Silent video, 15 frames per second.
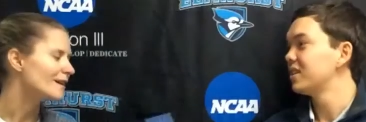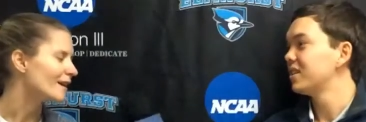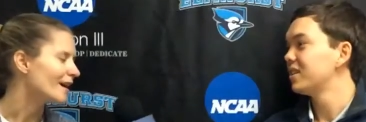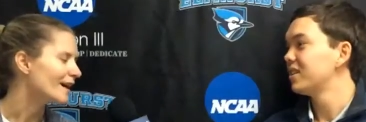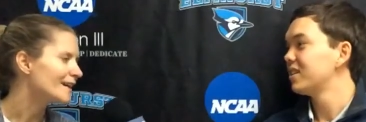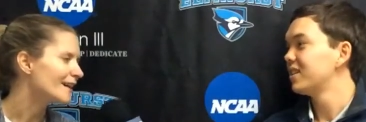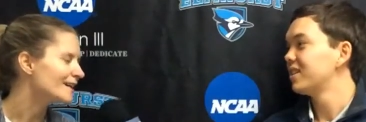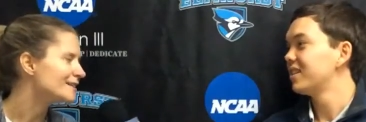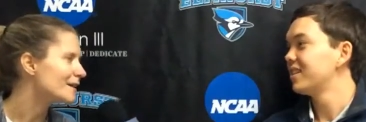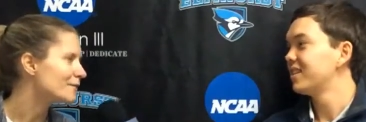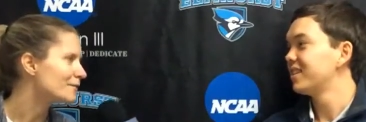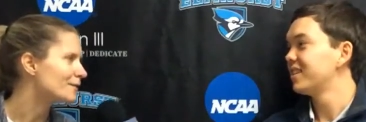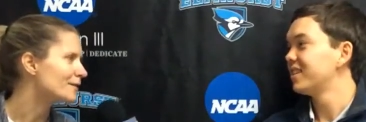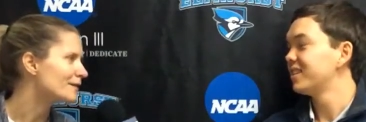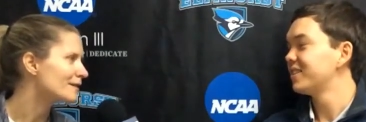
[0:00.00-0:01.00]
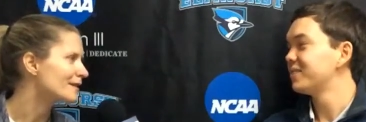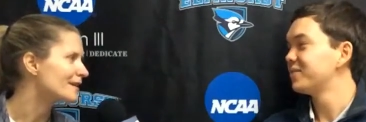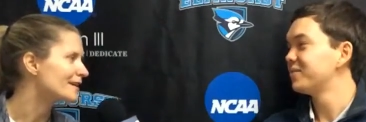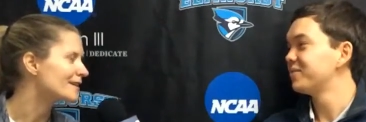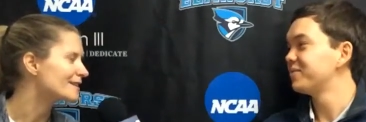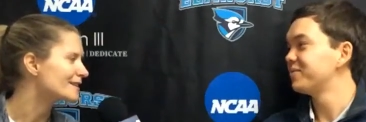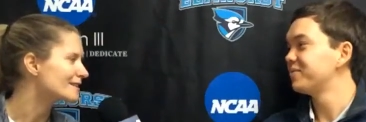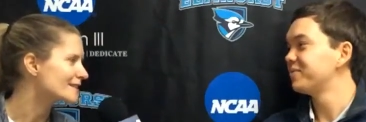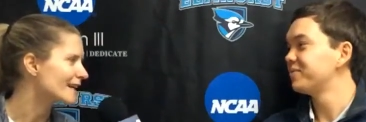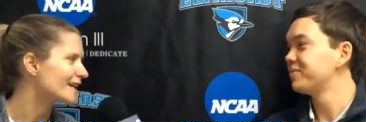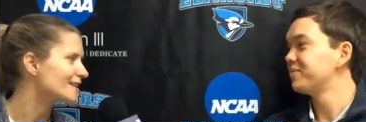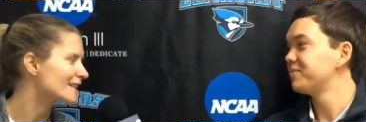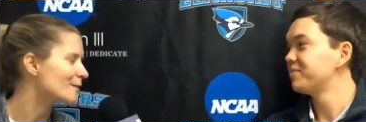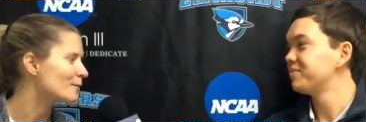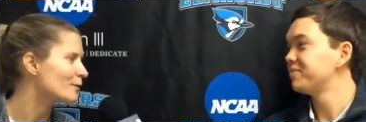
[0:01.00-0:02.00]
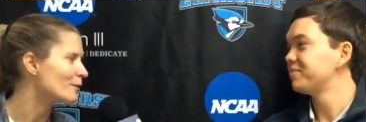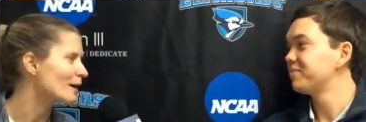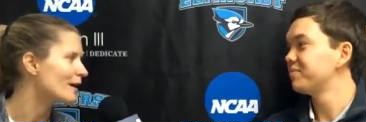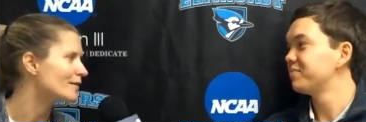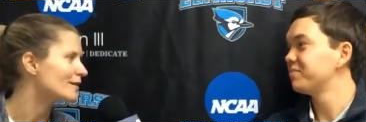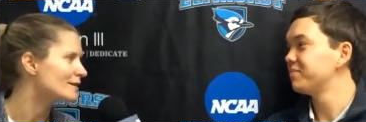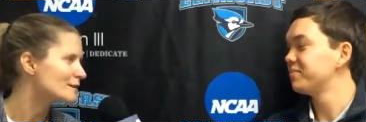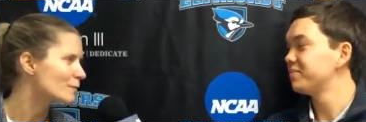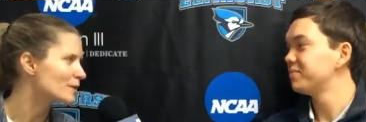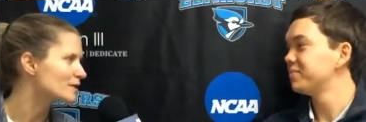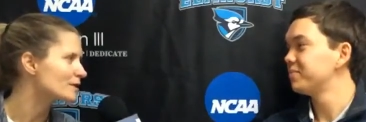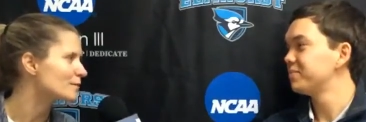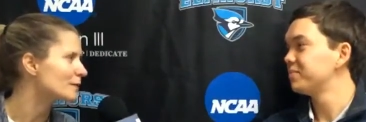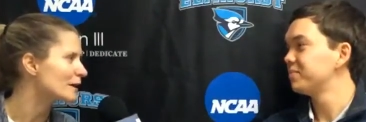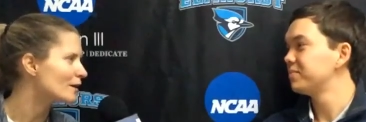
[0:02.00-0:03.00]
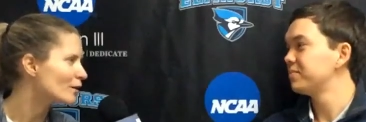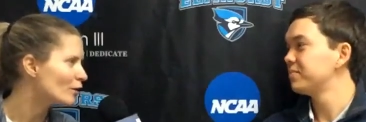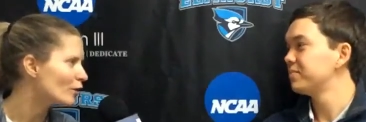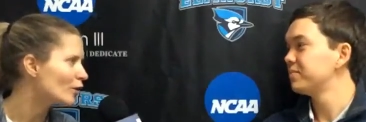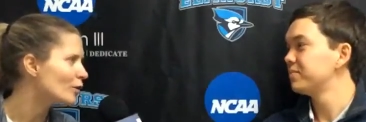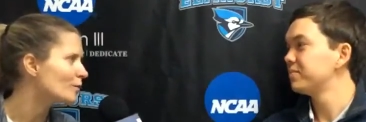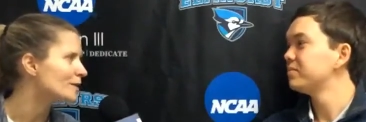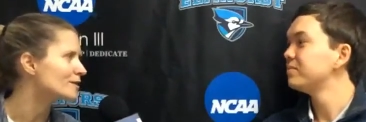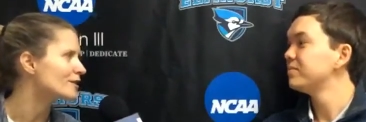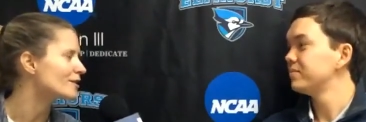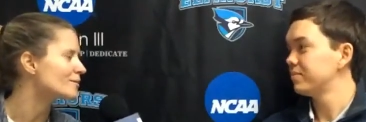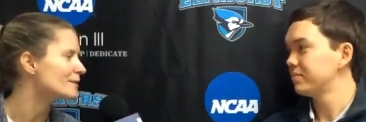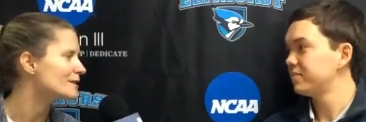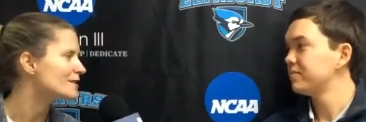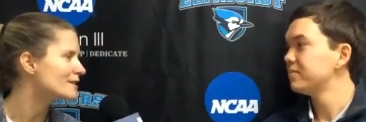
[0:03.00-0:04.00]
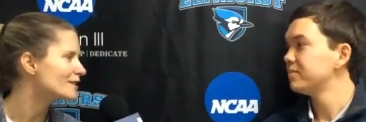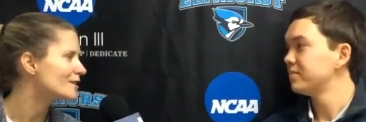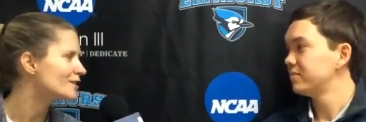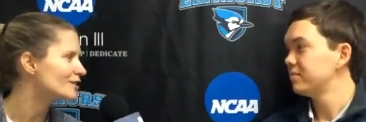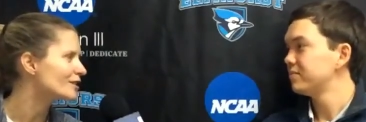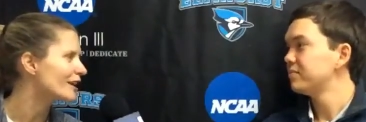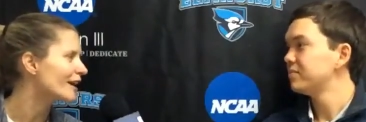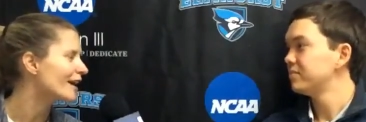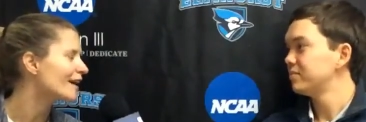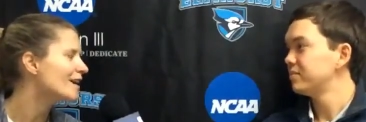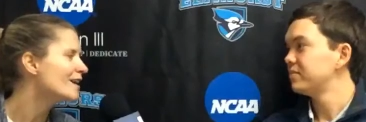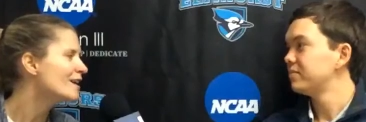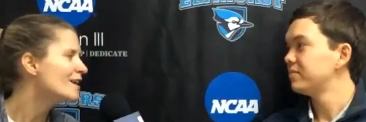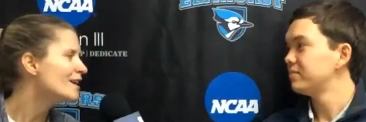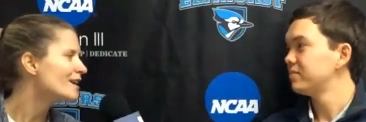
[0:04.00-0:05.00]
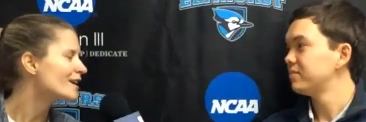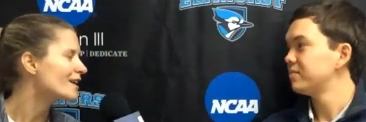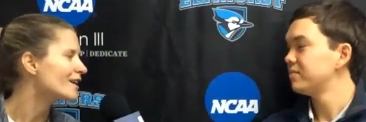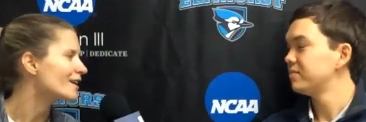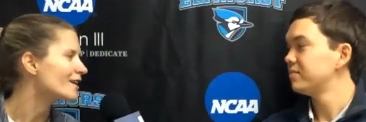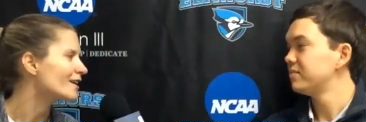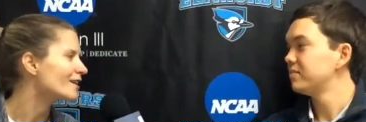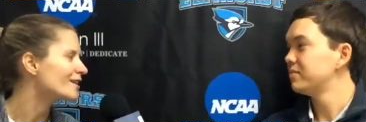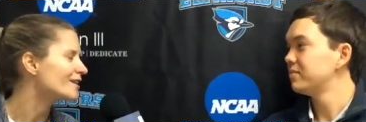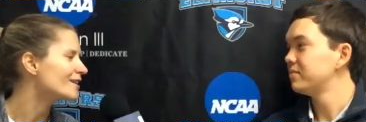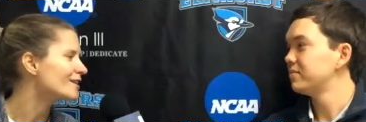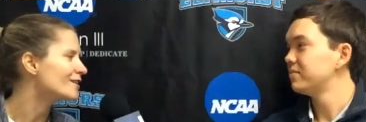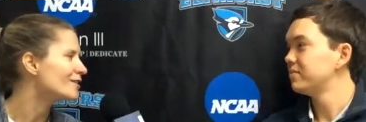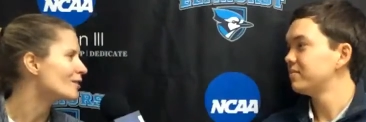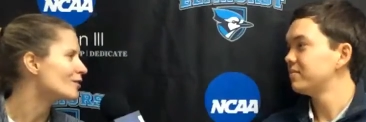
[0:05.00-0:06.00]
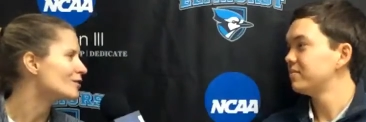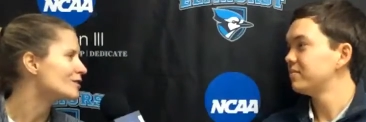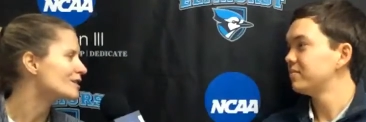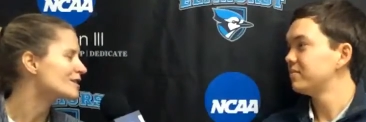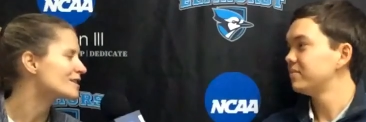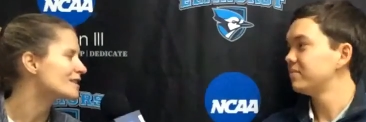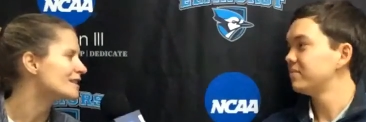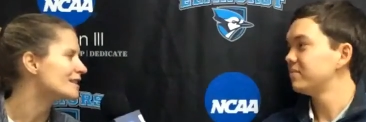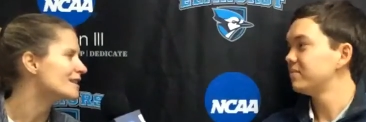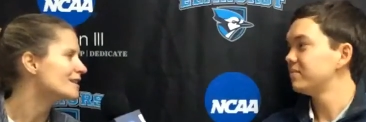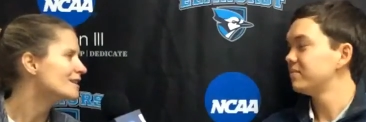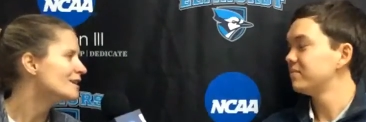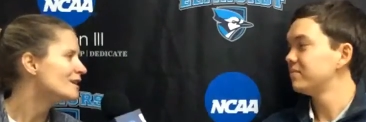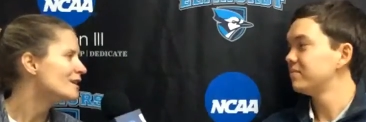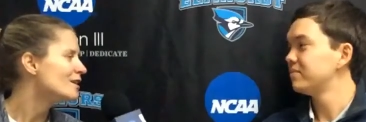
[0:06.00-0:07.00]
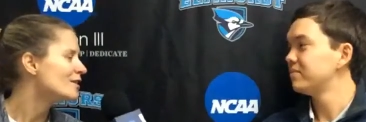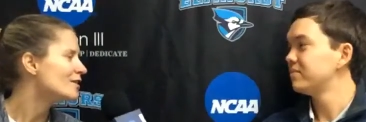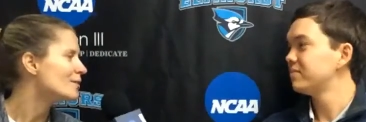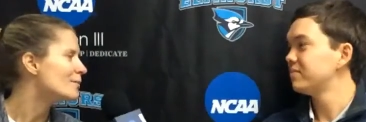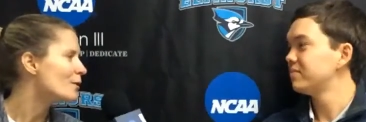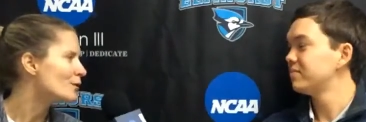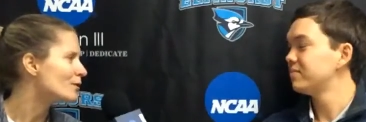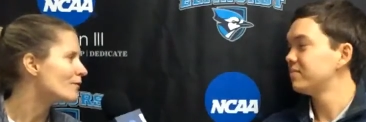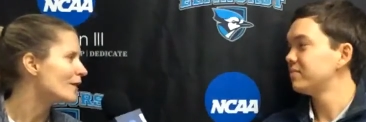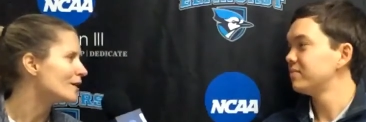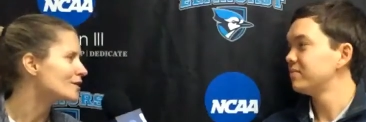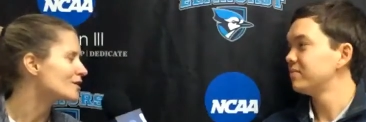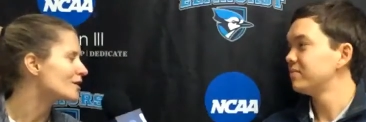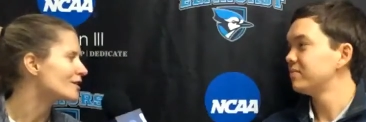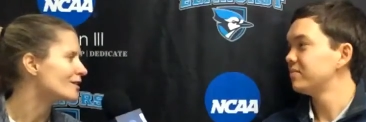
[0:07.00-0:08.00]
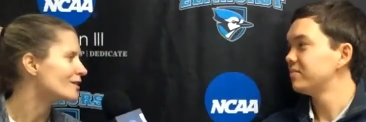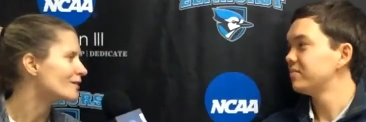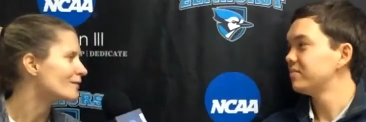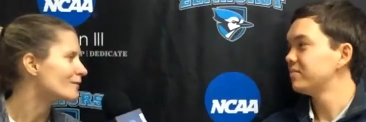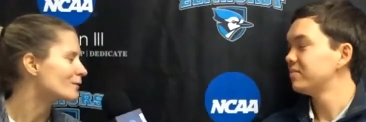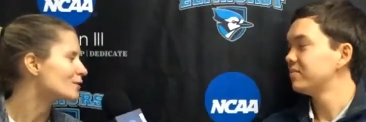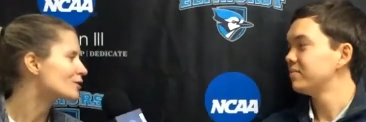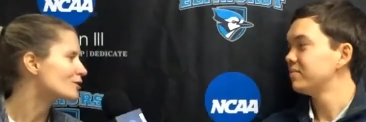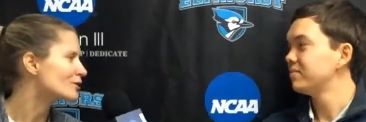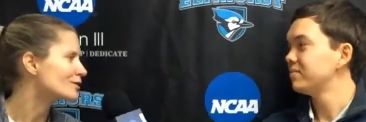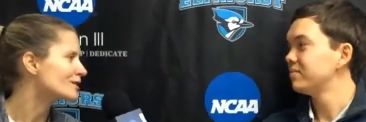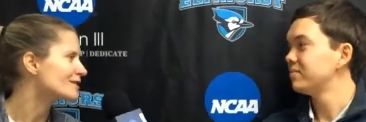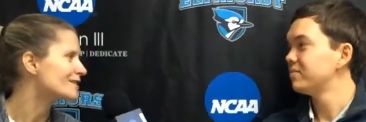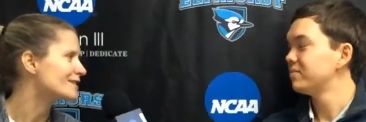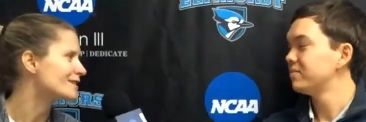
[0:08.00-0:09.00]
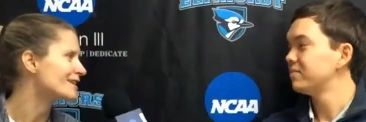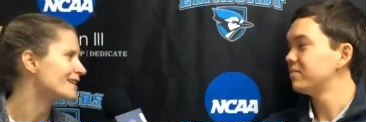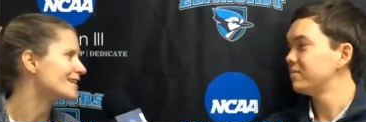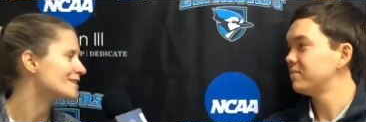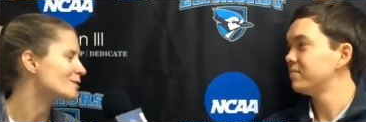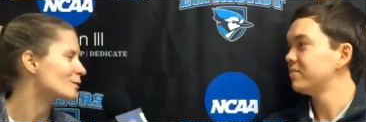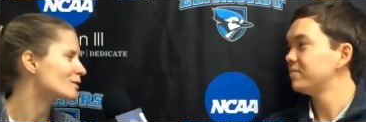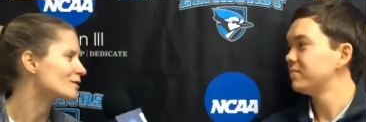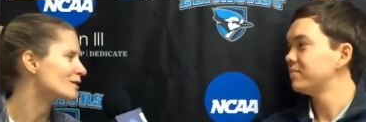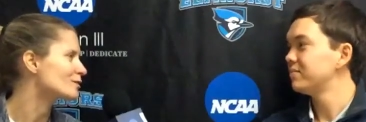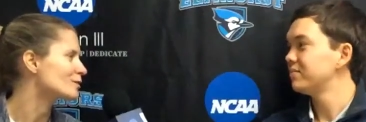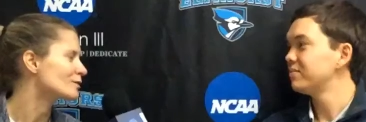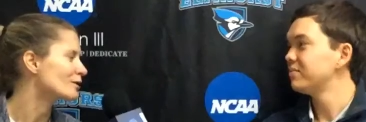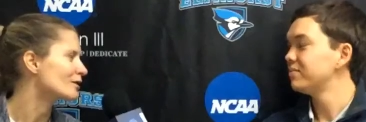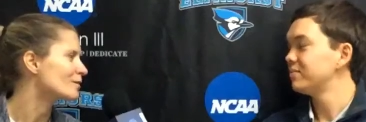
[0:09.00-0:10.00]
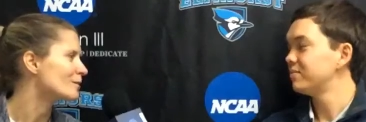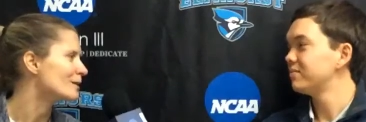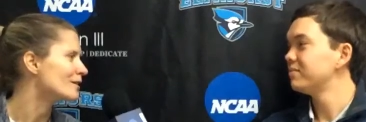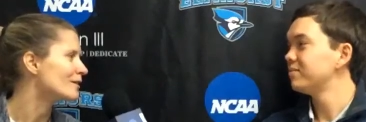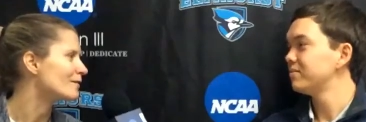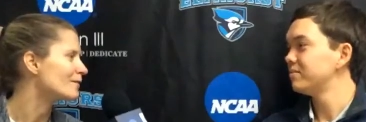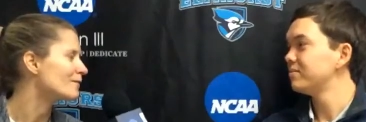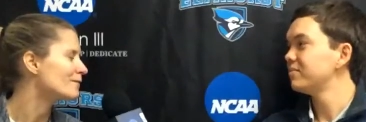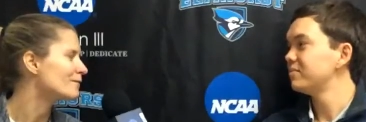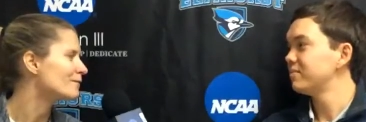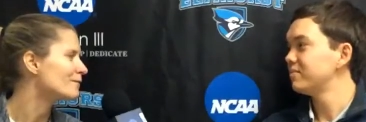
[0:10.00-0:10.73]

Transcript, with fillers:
Speaker 1: Yeah, I, I definitely think the second time around, and especially be at home, it's going to be senior day. Uh, you know, the, just the the motivation for sure, since it's against North Central, is going to be there